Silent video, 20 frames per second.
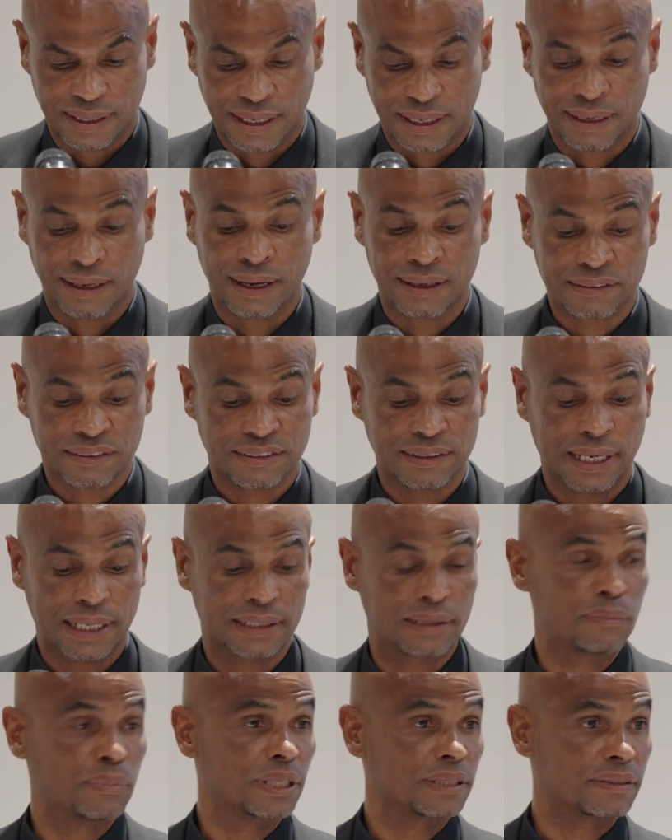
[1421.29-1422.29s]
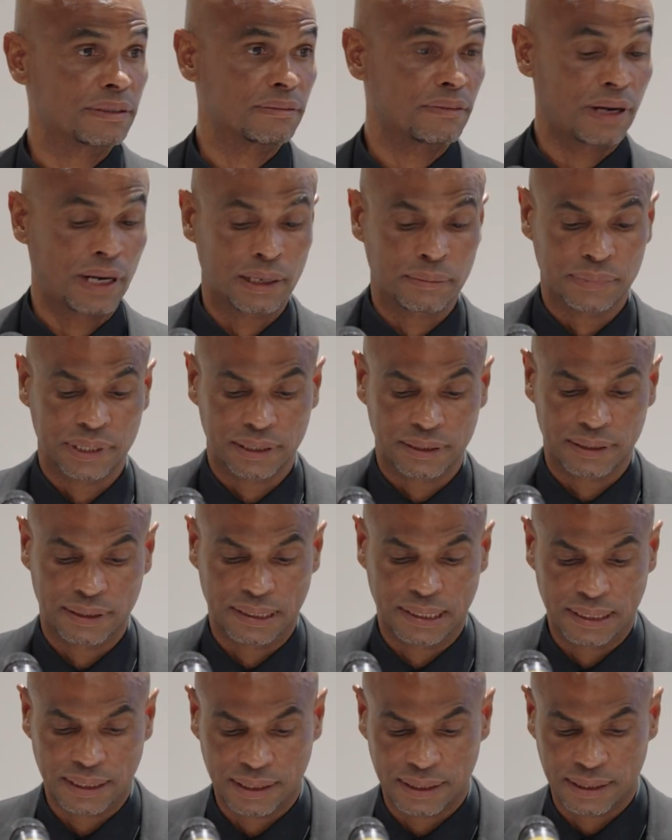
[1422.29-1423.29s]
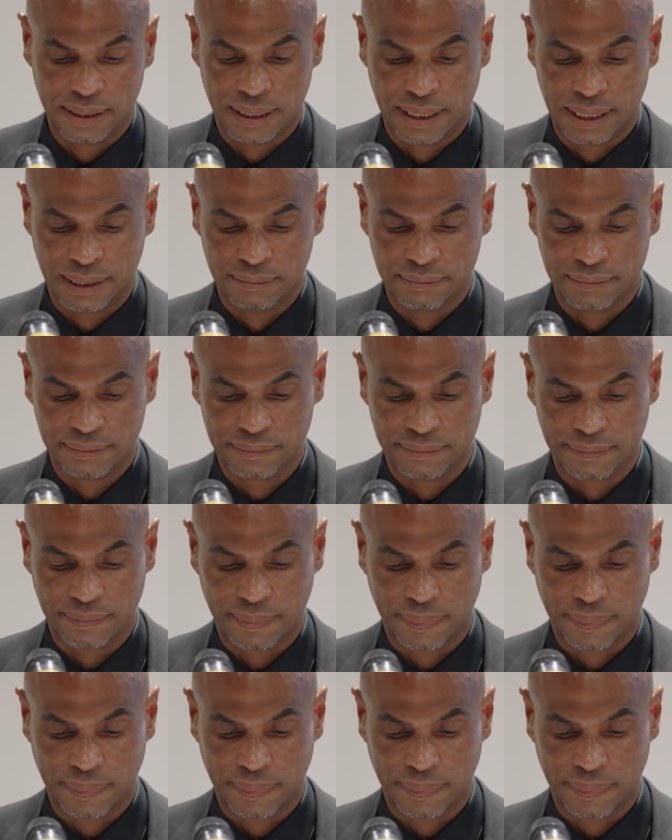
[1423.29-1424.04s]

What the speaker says: alongside the built environment. And